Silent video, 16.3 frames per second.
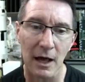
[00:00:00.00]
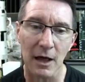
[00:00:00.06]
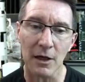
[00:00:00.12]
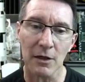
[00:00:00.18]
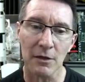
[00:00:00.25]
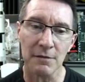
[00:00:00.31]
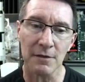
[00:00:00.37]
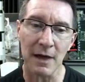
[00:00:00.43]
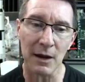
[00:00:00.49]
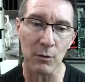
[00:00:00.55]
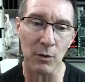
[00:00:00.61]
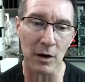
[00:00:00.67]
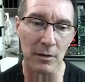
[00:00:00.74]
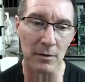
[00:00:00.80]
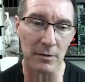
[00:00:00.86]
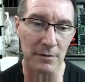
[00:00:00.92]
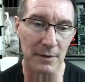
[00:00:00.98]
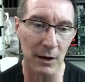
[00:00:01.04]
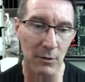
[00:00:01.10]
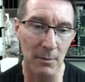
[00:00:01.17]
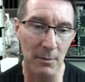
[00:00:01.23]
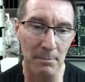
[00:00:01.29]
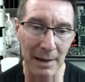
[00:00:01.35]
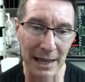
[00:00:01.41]
They
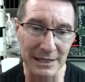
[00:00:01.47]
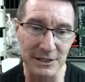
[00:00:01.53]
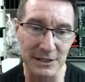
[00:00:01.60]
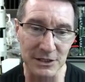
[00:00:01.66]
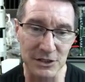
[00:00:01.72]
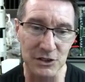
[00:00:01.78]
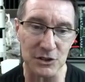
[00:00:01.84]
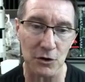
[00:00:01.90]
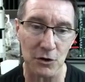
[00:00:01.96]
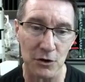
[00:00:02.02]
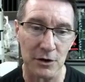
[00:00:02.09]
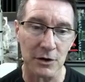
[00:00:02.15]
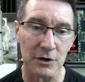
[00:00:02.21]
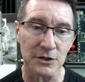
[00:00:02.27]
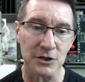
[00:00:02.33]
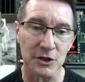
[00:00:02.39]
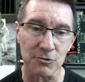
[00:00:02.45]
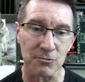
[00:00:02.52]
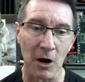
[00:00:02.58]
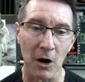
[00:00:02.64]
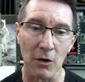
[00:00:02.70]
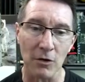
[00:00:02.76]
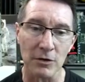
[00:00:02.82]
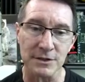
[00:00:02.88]
were better suited to
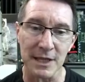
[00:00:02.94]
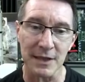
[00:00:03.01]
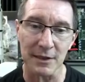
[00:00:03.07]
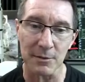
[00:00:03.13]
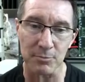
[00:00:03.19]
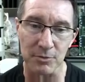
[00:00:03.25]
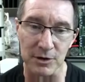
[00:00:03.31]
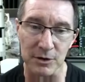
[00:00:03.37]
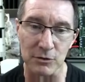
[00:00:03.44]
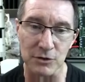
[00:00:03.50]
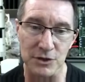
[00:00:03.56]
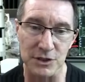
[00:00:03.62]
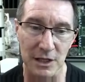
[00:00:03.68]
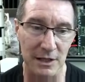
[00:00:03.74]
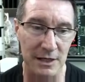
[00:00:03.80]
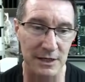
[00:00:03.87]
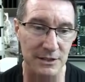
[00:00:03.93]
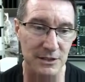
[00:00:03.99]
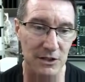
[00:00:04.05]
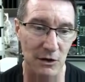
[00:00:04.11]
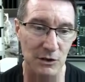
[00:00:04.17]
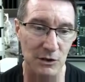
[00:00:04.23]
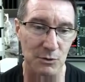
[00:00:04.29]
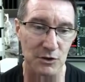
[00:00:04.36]
roads than the brittle silicon
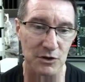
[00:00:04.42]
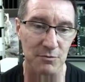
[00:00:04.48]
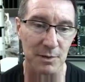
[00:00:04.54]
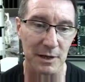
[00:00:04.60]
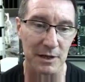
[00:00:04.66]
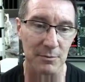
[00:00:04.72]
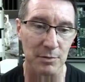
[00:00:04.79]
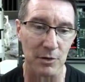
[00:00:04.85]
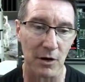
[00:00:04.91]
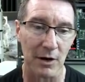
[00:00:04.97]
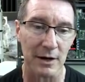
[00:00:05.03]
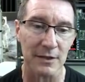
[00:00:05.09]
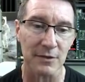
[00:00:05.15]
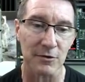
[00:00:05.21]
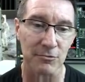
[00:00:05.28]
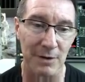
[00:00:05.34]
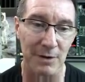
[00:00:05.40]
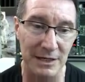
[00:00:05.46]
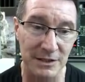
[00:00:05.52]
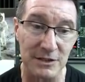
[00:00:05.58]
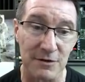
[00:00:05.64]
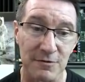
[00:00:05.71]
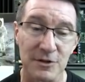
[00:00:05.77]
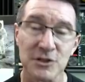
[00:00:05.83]
cells which have been applied in the
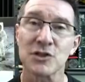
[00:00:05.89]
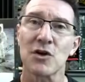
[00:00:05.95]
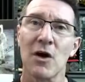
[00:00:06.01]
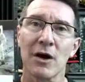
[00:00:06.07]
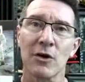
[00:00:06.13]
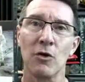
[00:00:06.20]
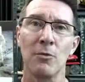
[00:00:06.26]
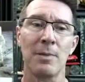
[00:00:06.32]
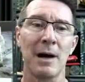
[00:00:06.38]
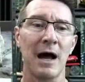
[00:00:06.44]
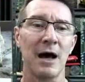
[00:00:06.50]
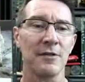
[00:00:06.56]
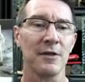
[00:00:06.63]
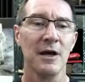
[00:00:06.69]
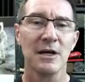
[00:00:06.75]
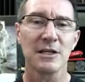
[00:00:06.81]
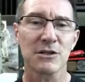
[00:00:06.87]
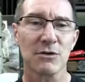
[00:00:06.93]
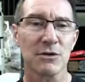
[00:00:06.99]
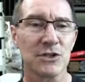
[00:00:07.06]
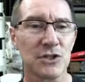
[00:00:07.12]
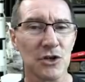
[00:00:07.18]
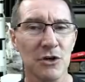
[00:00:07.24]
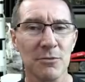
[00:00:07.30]
rest of the cycle path. So I
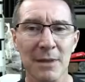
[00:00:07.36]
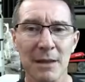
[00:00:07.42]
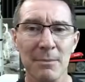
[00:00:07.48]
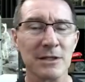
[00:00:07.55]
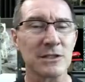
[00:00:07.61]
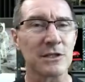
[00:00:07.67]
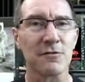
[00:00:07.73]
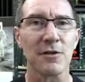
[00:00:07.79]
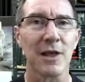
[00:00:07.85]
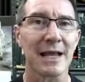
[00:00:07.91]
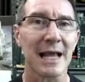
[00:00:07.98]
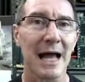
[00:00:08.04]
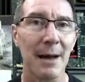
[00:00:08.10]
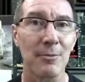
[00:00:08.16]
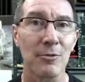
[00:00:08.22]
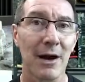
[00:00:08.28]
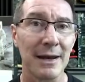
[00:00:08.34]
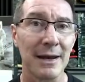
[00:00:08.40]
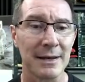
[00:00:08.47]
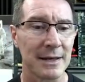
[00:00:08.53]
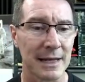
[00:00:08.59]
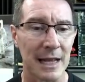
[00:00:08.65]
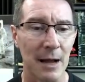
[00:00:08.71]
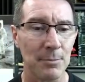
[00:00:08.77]
assume they must have like
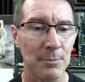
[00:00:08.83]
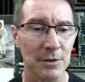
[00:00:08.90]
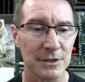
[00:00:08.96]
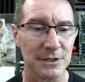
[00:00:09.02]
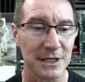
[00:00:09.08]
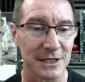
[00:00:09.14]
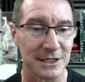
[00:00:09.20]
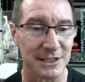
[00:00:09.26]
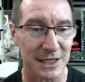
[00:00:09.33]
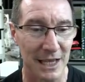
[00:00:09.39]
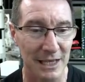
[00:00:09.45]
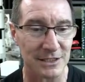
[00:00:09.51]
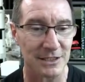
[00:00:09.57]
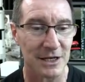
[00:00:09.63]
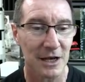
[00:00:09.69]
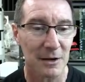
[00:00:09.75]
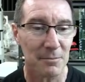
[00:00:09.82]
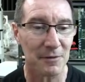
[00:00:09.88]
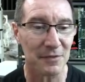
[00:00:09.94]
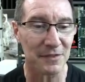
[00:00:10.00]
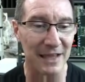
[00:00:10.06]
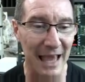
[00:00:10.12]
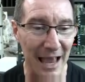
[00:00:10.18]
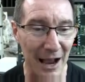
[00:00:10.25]
upgraded a couple and did a test. But
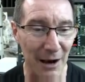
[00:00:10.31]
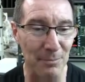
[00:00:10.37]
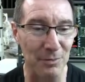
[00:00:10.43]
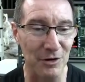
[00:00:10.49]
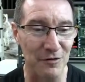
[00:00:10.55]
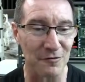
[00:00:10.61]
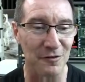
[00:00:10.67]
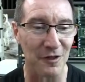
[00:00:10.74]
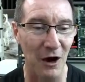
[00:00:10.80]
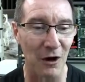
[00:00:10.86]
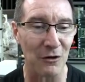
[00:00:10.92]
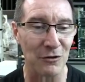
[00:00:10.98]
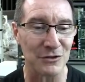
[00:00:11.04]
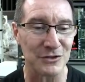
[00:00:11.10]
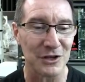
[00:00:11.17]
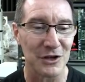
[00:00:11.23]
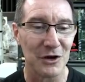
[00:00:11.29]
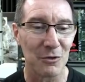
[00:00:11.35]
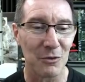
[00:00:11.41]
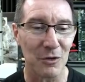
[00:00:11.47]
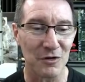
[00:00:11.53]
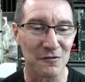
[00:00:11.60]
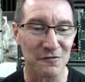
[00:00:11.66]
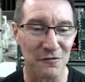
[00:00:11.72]
the output of those
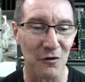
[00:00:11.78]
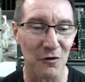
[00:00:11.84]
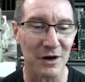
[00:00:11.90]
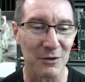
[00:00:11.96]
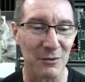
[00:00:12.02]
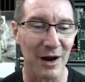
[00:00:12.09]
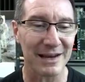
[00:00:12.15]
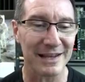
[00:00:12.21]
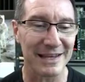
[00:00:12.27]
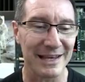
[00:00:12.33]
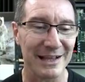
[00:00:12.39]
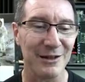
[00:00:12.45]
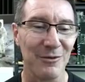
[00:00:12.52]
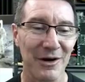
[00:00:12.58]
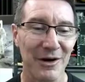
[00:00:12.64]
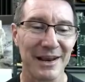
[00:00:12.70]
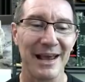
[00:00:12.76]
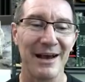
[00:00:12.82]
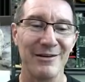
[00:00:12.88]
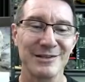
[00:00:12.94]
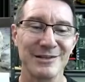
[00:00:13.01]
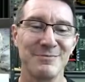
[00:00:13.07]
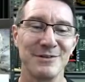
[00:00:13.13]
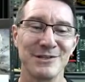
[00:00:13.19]
was 41 kilowatt
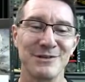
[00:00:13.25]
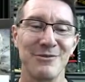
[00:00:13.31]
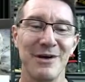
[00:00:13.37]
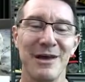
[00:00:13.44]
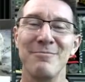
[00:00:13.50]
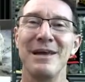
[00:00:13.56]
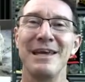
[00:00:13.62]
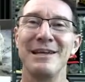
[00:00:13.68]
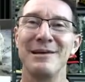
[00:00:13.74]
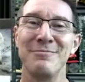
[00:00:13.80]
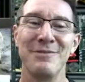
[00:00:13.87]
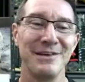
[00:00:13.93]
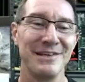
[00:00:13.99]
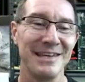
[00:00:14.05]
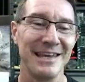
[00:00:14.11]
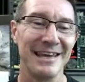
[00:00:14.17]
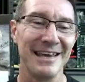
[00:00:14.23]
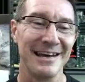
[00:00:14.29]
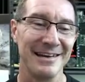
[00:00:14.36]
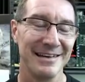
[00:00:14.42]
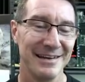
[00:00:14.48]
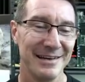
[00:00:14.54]
hours per square meter per year.